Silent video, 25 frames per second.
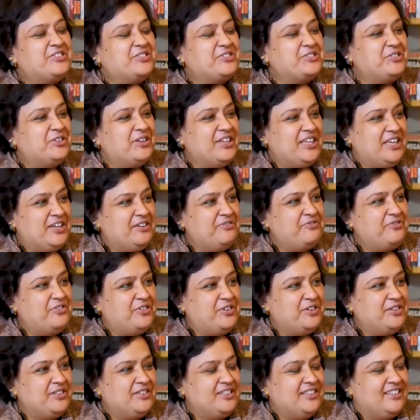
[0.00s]
so you're here
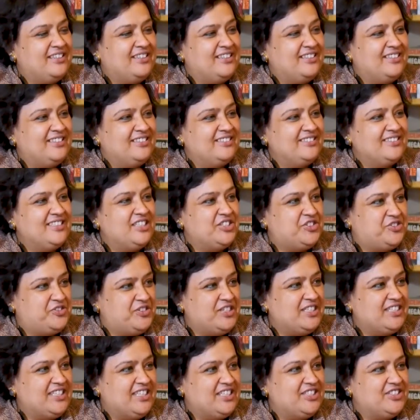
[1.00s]
for
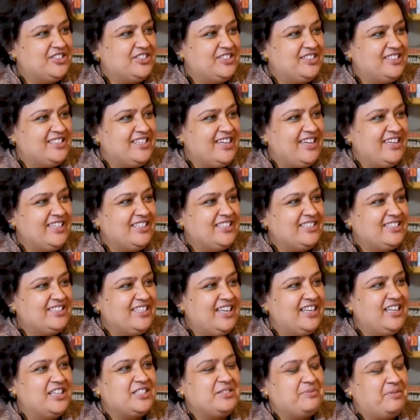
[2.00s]
History's Angels, right?
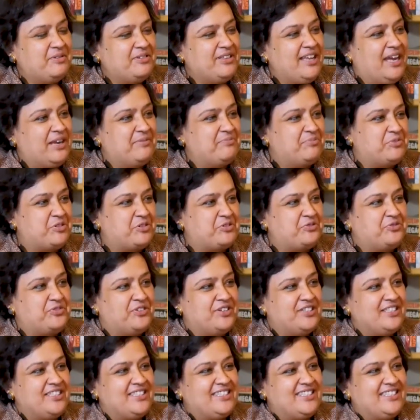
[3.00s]
Tell us about that book
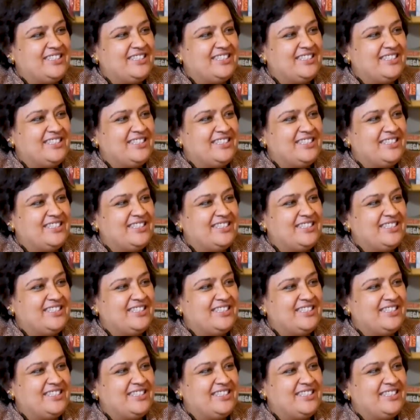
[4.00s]
first.